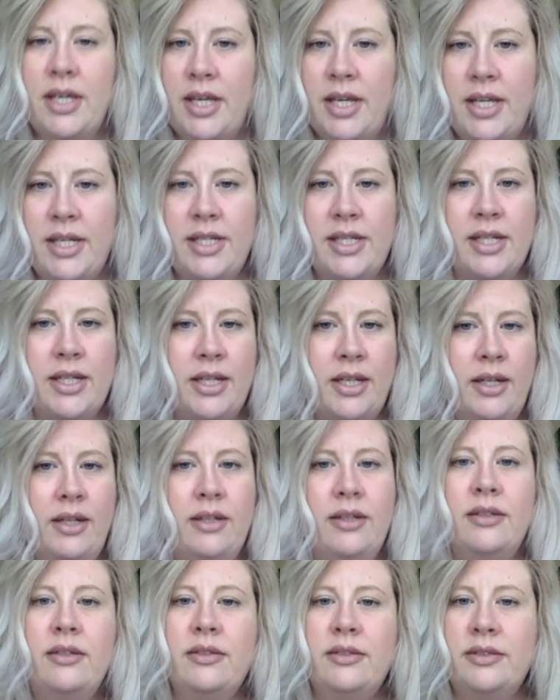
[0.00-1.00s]
It didn't.
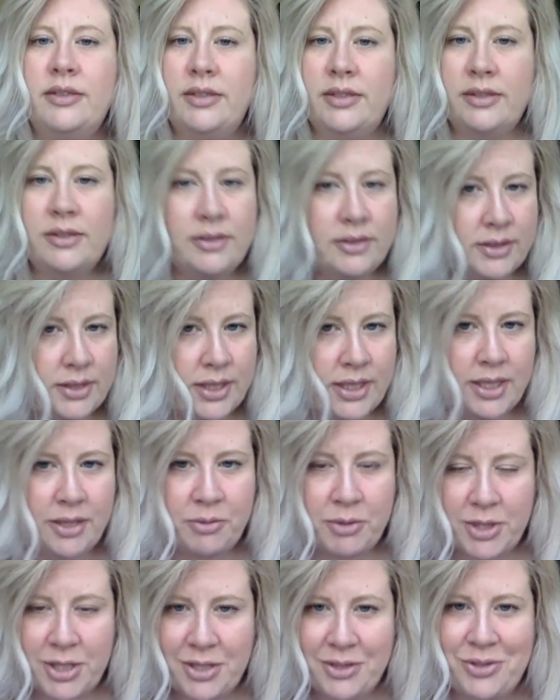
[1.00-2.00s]
It
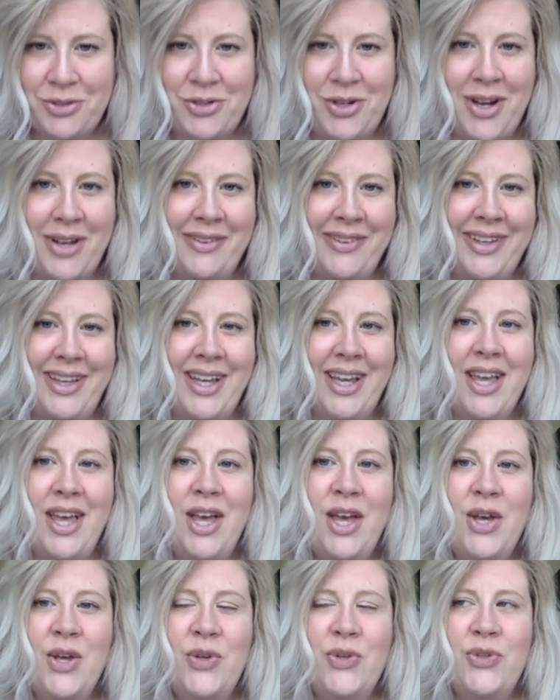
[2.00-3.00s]
was still struggling.
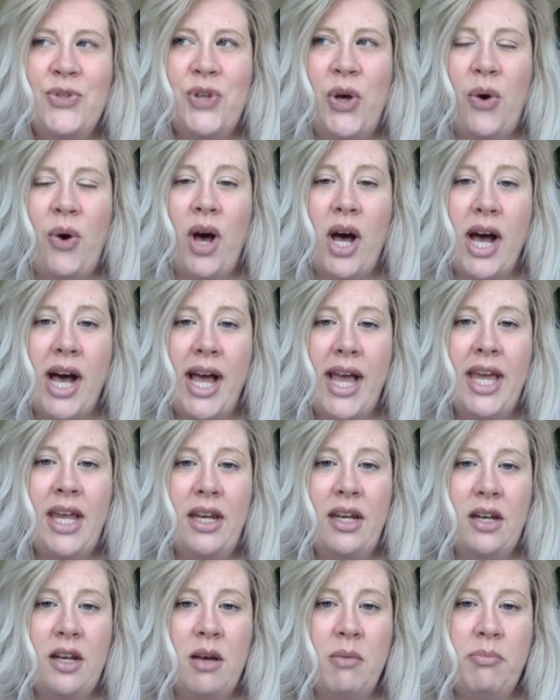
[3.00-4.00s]
So I
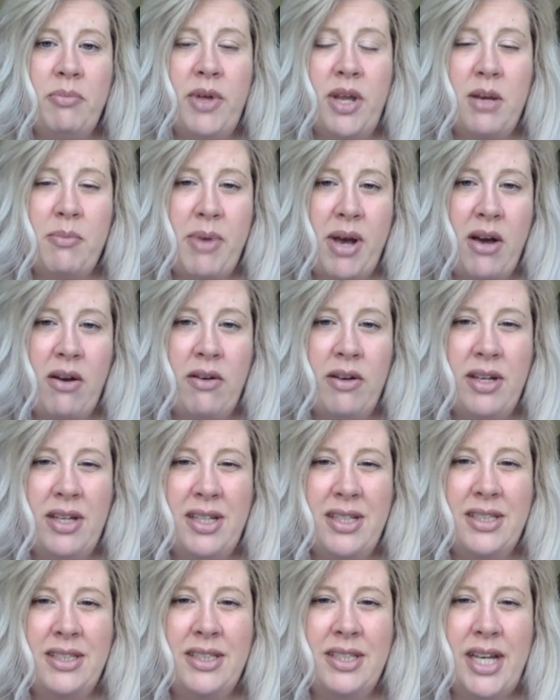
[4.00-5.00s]
ended up
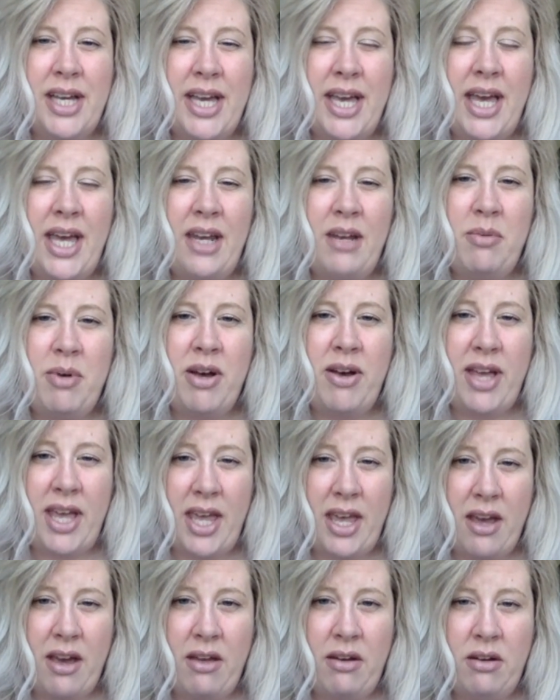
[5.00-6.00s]
I had about
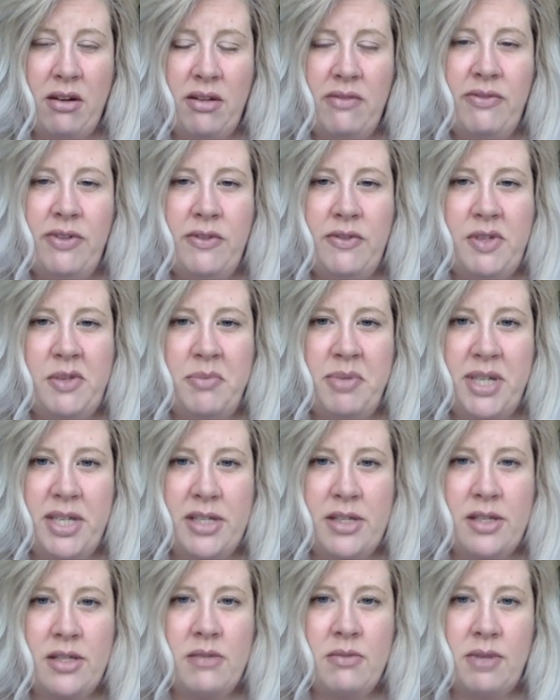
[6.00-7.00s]
850
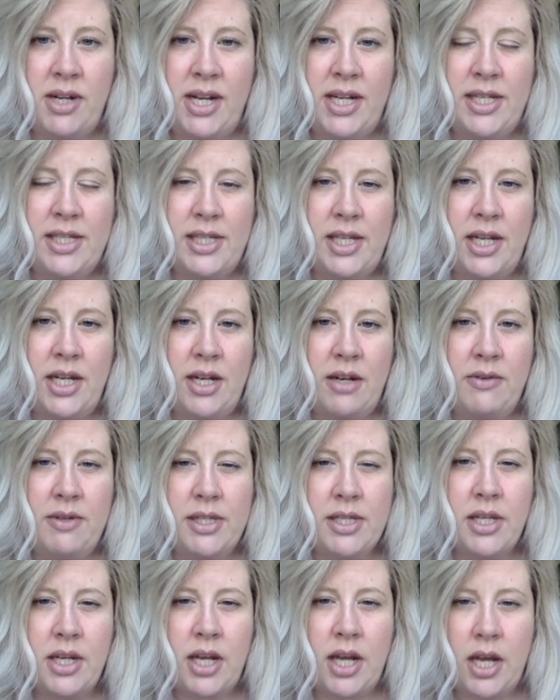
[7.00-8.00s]
pieces when I decided I
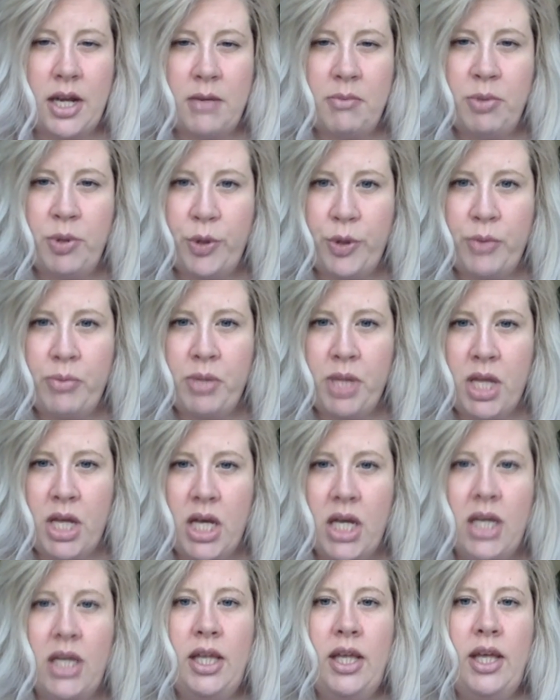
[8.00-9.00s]
was going to kind of pull the plug.